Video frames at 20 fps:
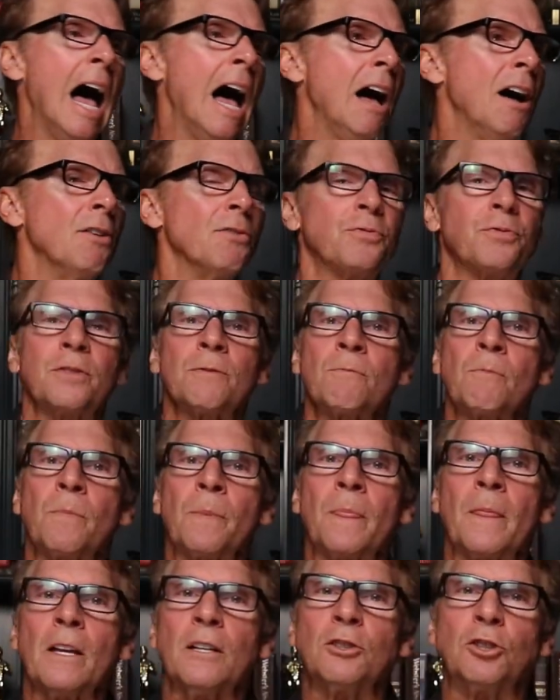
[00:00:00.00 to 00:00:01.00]
of
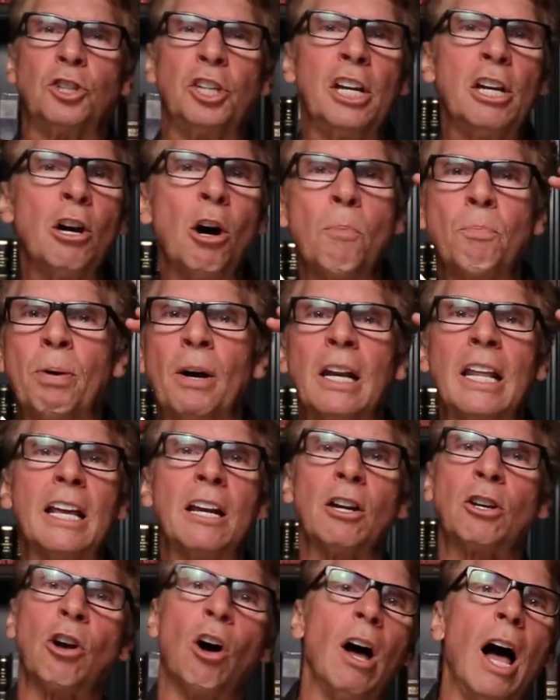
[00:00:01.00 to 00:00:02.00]

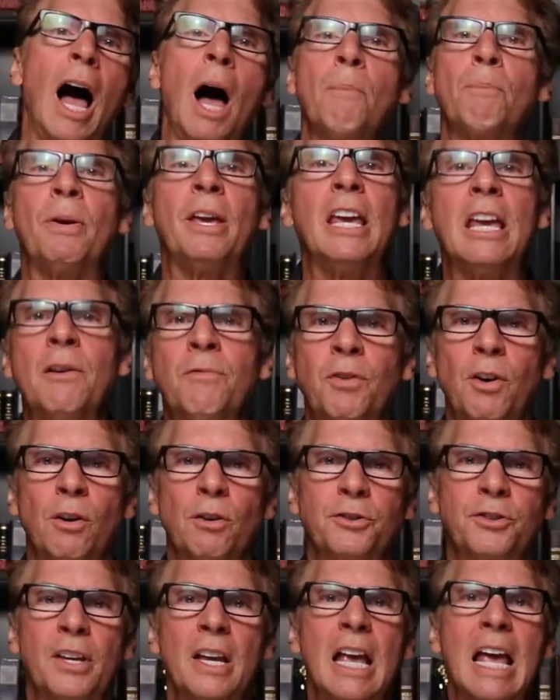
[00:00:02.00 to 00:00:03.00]
geopolitical
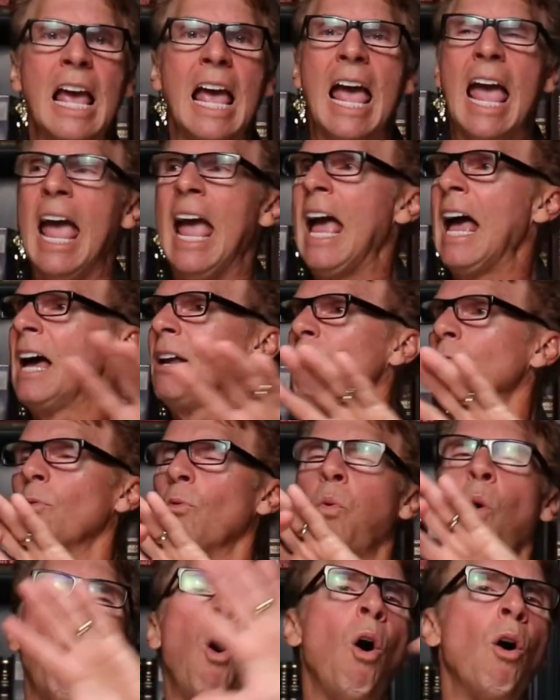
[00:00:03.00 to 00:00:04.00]
upheavals
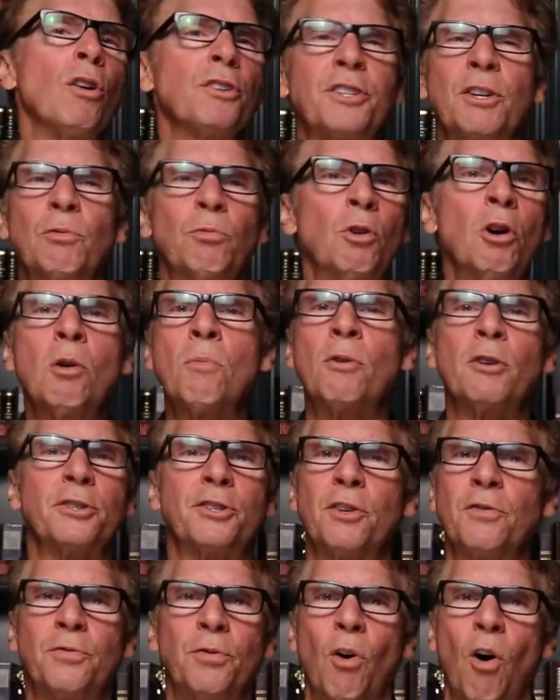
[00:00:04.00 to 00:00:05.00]
and wars and
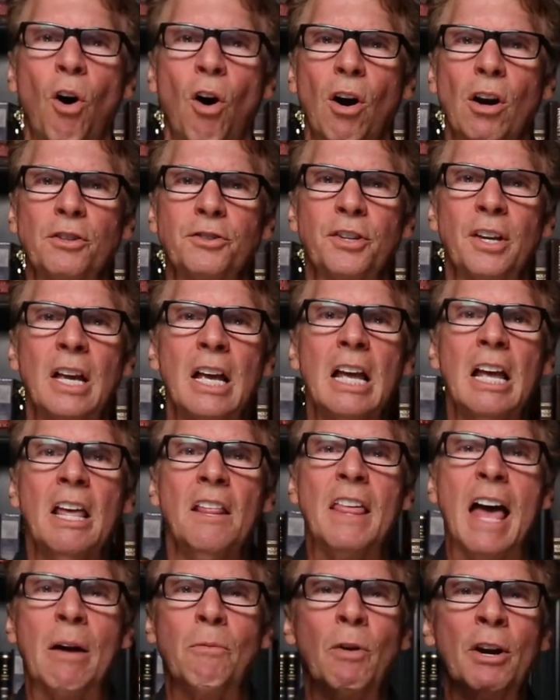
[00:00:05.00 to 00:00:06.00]
rumors of wars,
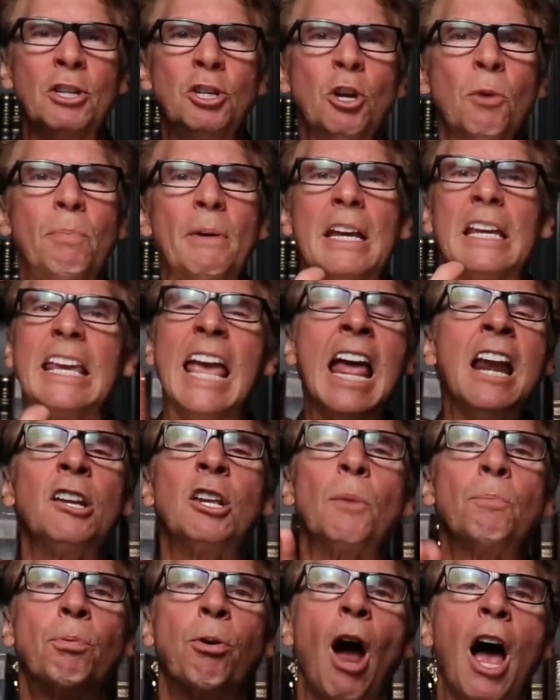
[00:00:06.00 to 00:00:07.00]
that when you
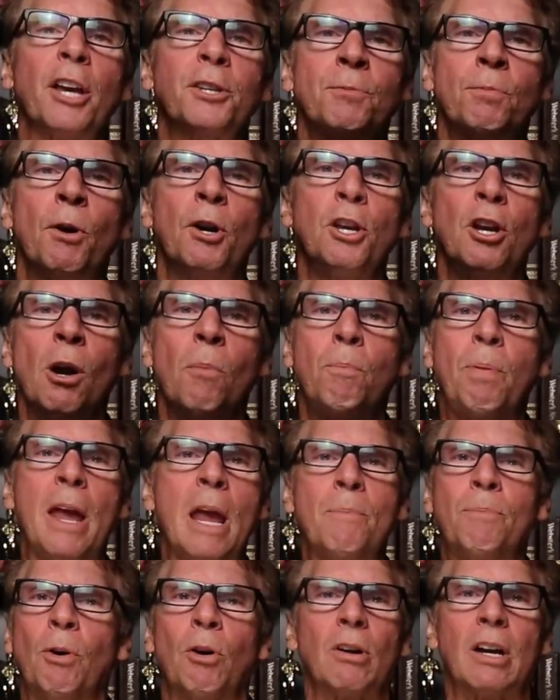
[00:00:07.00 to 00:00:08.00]
begin to prosper your
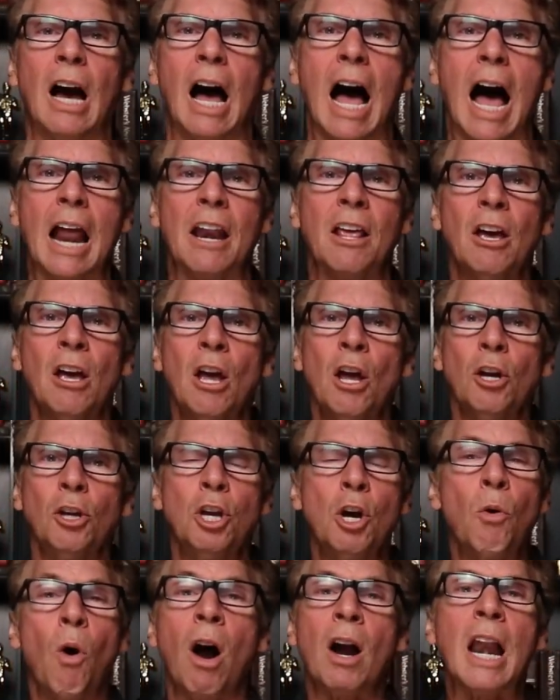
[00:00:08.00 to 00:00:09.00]
people, God,
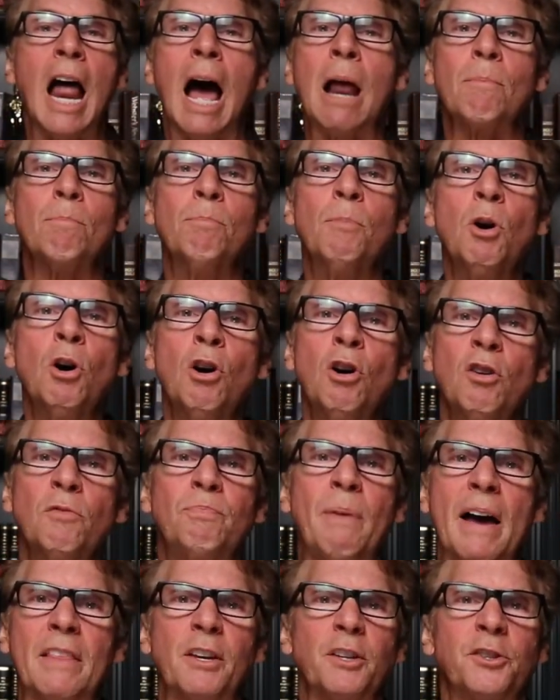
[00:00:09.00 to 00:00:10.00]
you are not
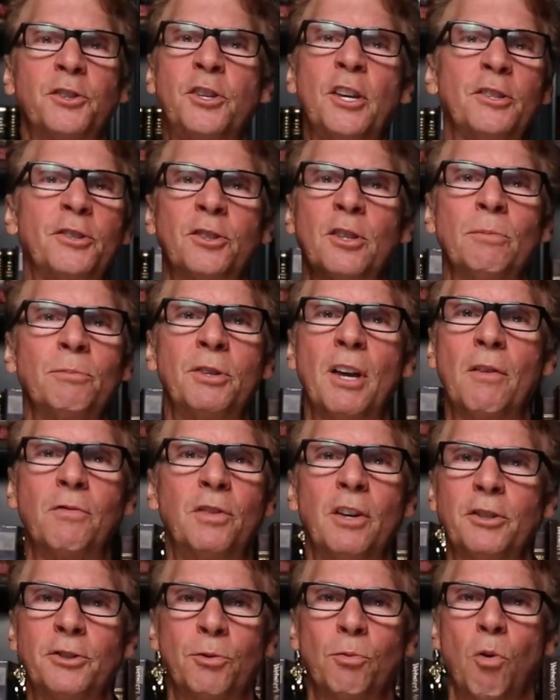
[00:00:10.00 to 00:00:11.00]
moved by the systems of
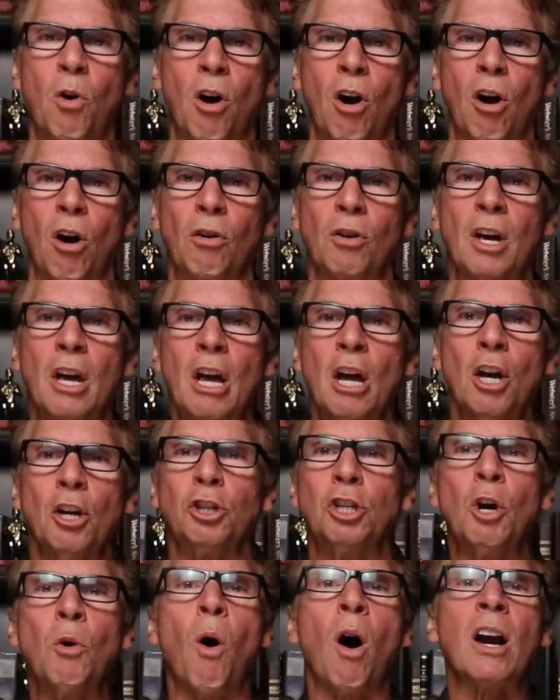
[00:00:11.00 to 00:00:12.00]
this world.
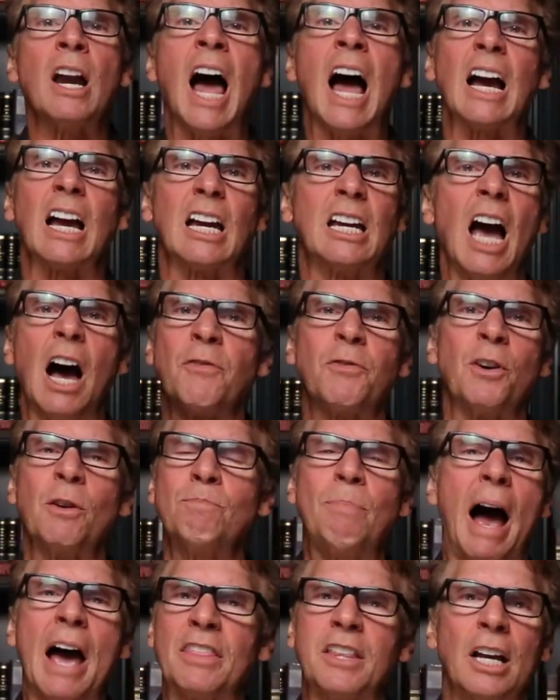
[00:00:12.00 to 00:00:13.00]
You are not
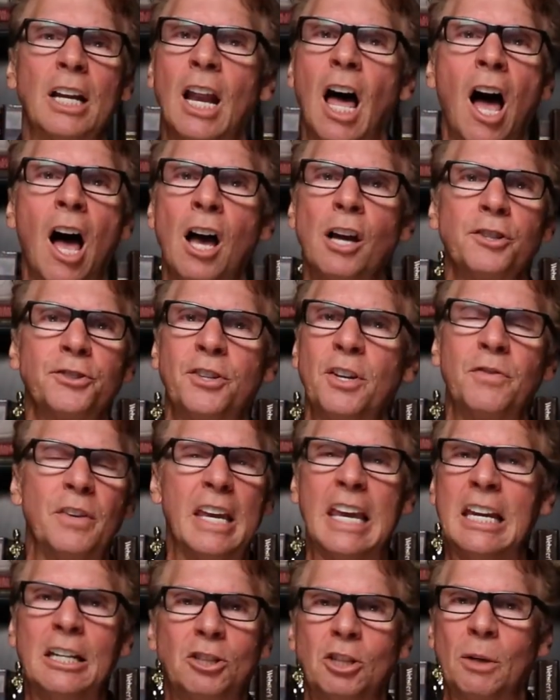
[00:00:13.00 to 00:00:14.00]
governed by the laws of
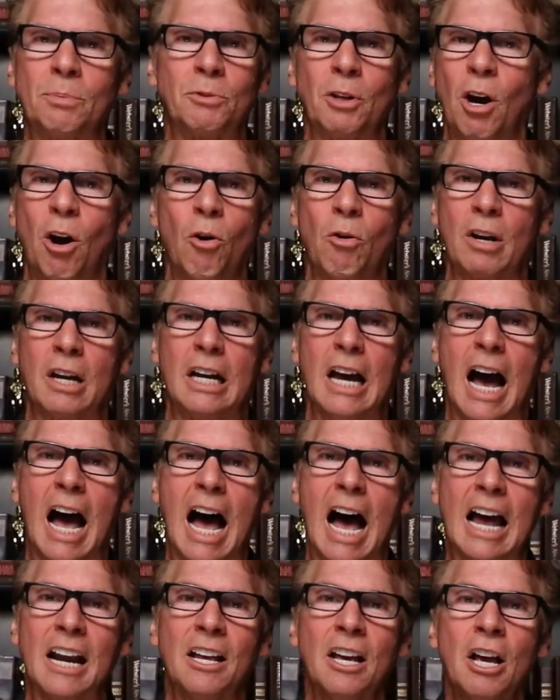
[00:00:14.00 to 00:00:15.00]
Egypt, oh
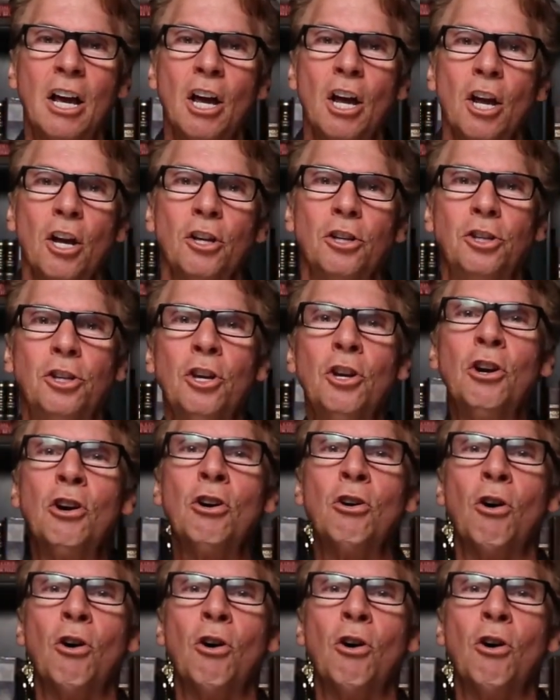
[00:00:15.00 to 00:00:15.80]
God. You,